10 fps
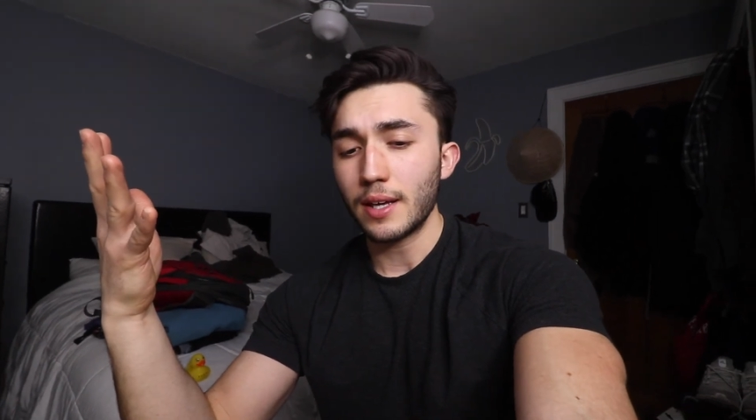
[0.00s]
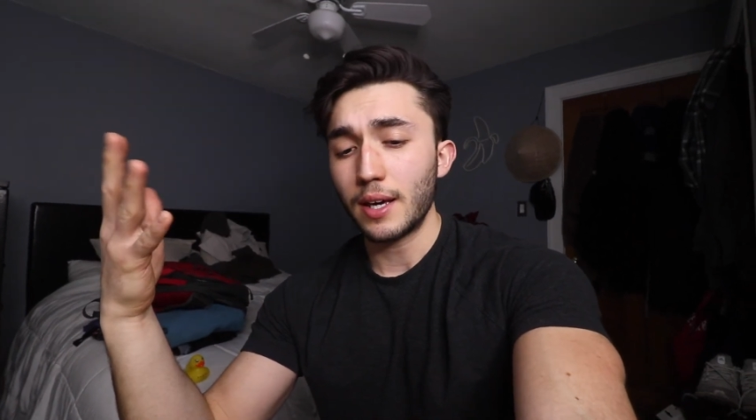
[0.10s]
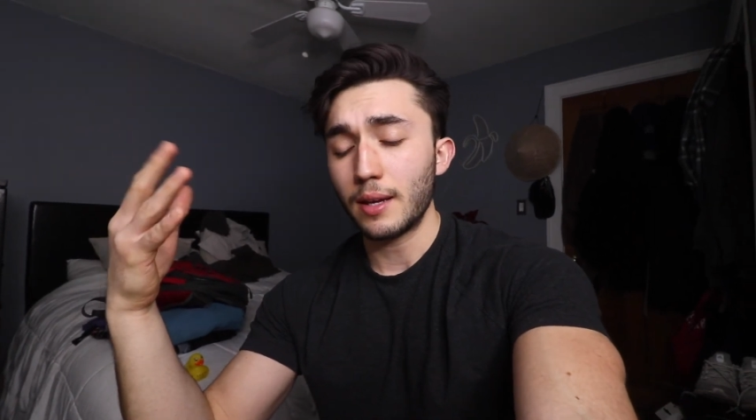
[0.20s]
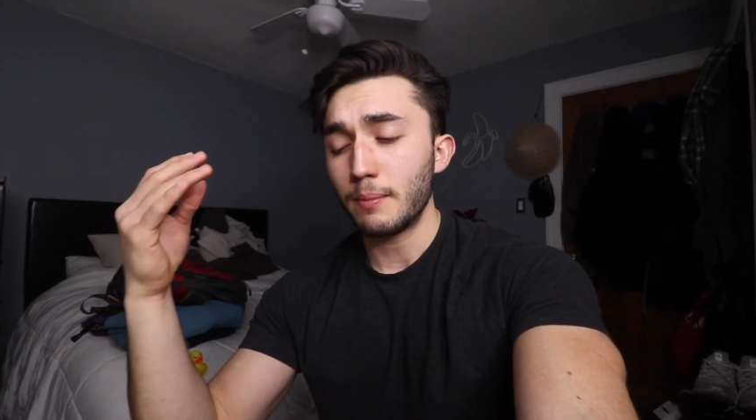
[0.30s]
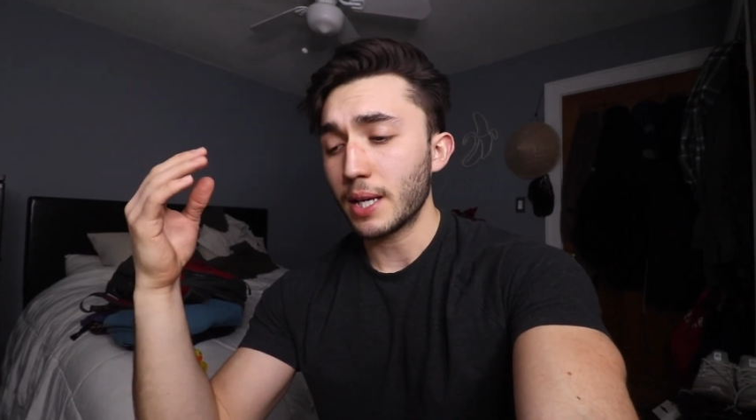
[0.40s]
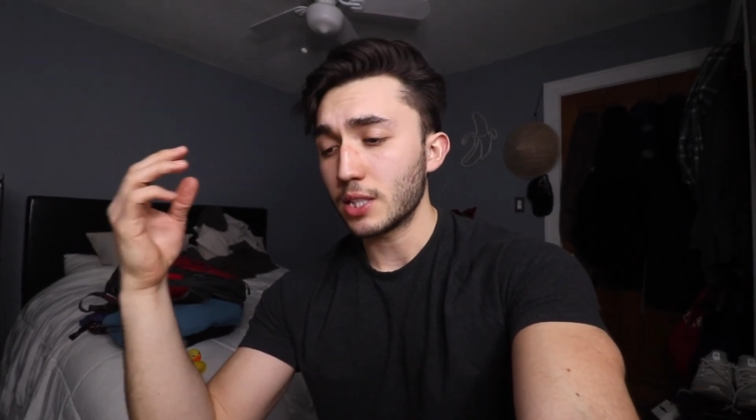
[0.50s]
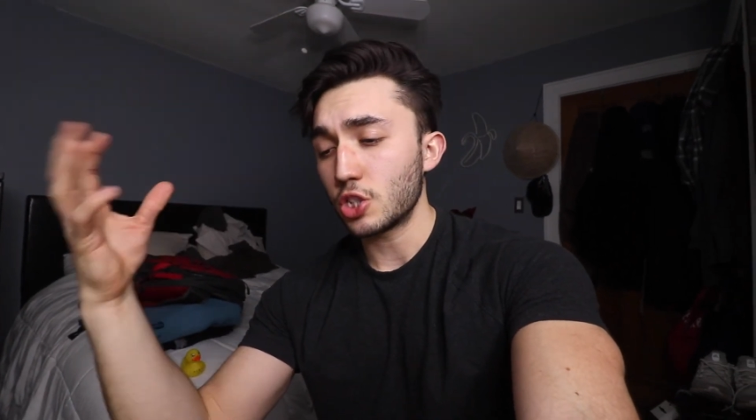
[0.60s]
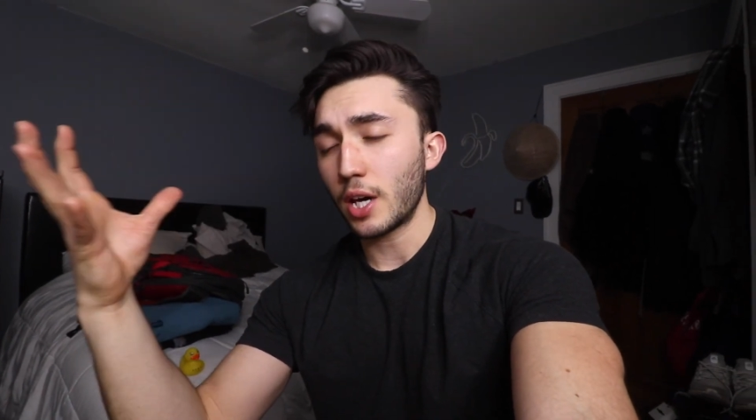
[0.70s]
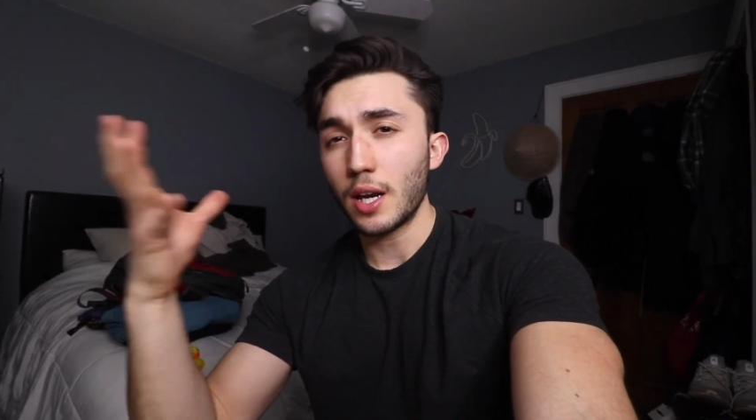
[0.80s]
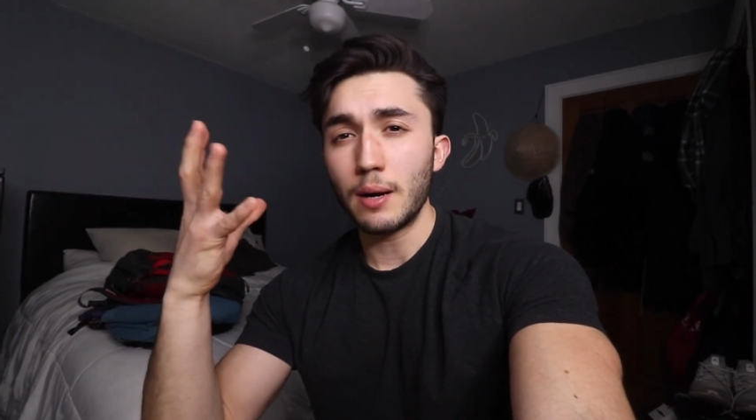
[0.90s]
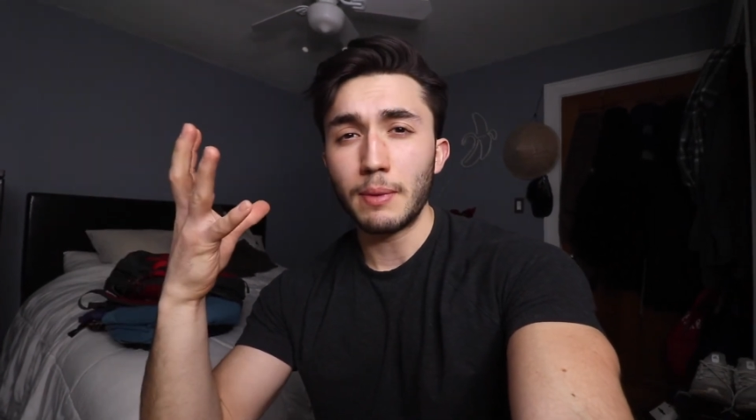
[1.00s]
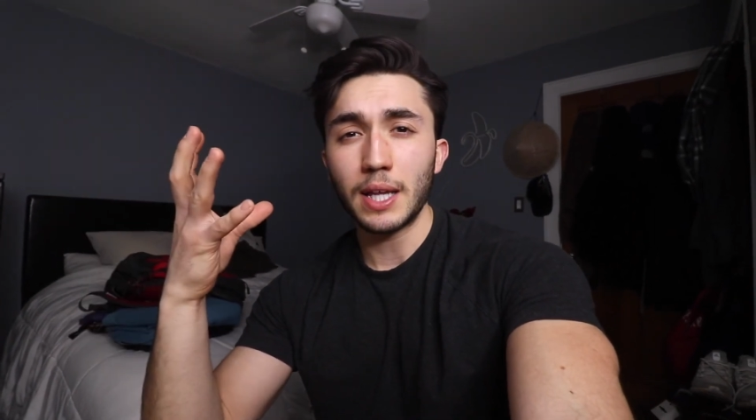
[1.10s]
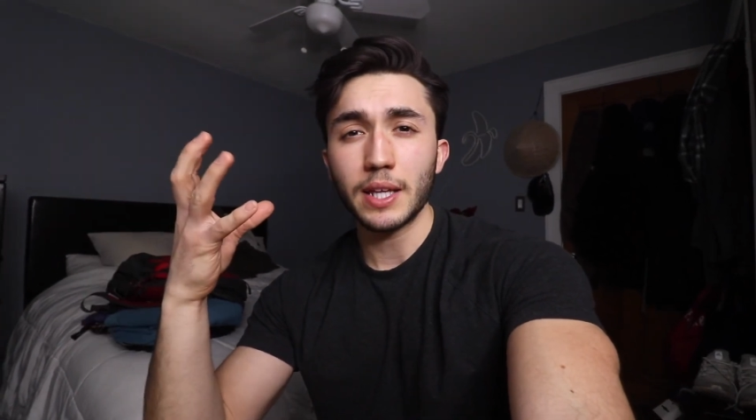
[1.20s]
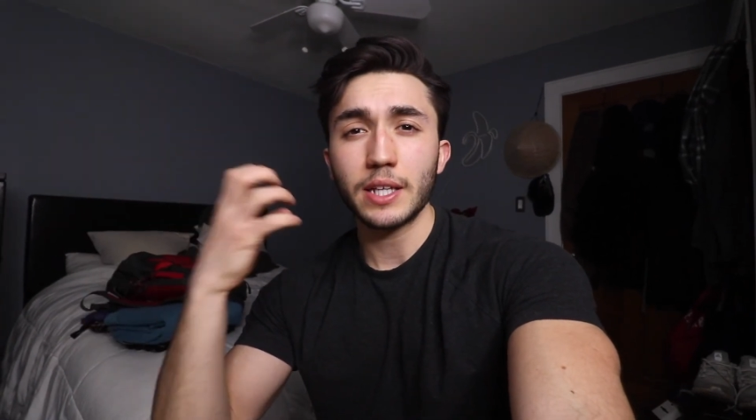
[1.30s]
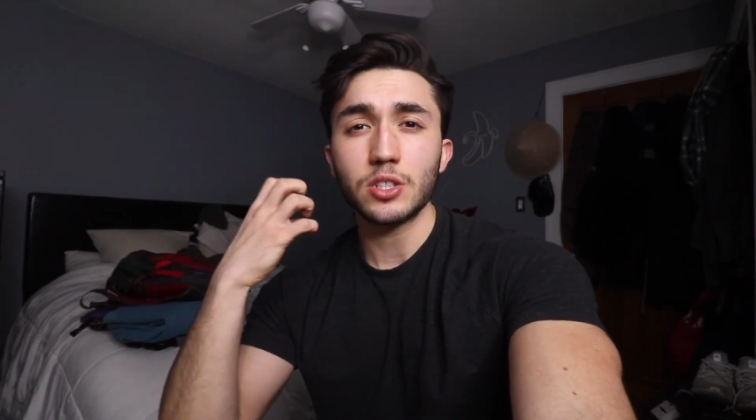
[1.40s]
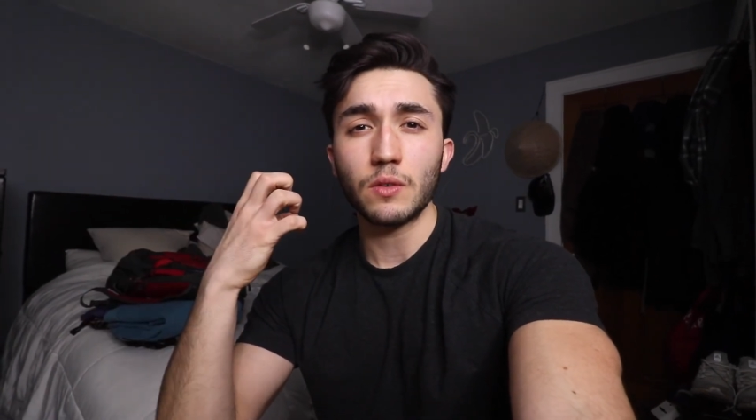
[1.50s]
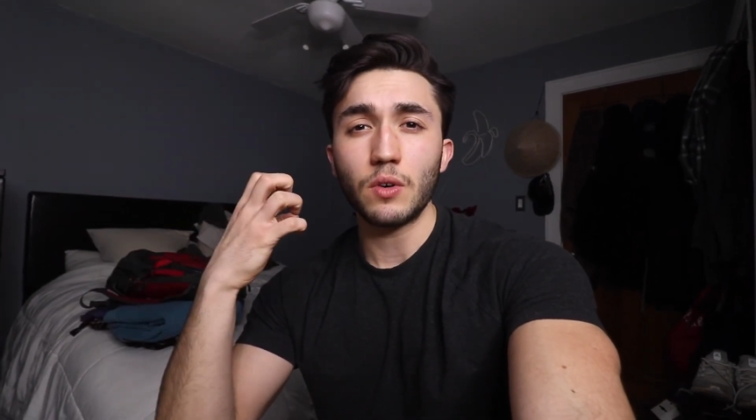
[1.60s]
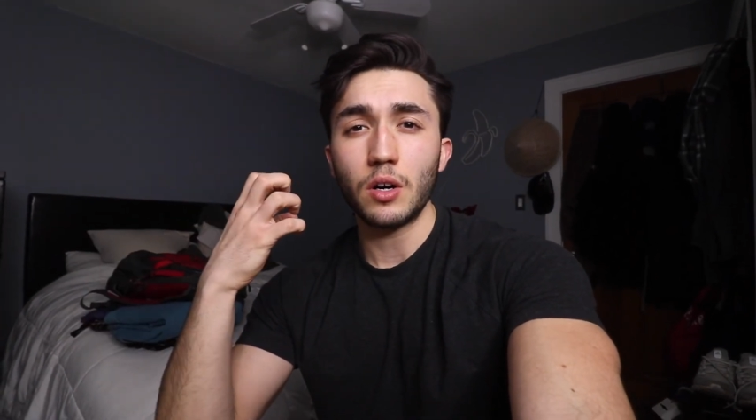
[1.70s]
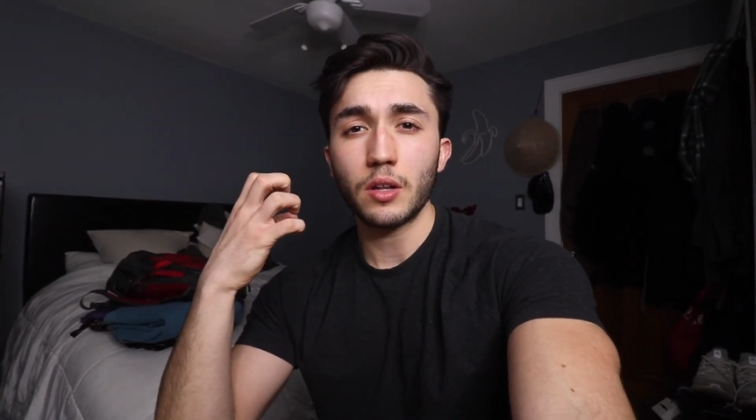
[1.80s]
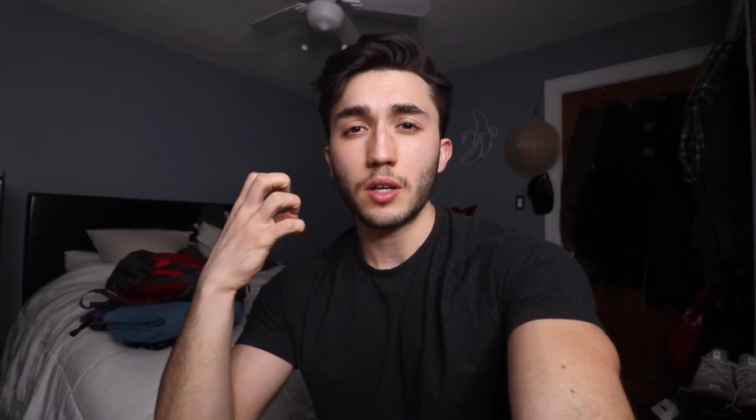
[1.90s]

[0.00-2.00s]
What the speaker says: and make a giant homologation of all